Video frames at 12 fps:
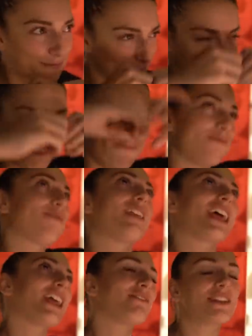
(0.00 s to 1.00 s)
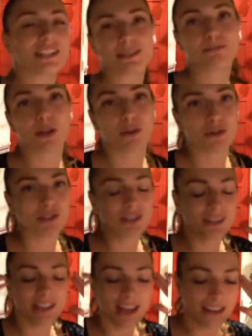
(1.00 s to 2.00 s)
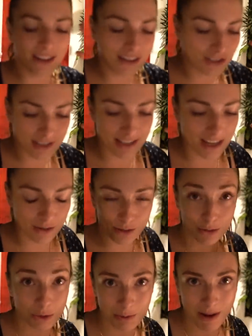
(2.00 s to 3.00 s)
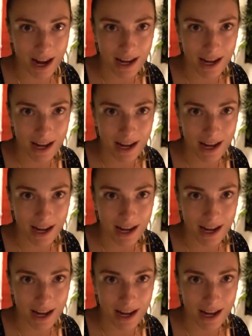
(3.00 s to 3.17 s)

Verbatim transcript: F flavor explosion, and I just had to close my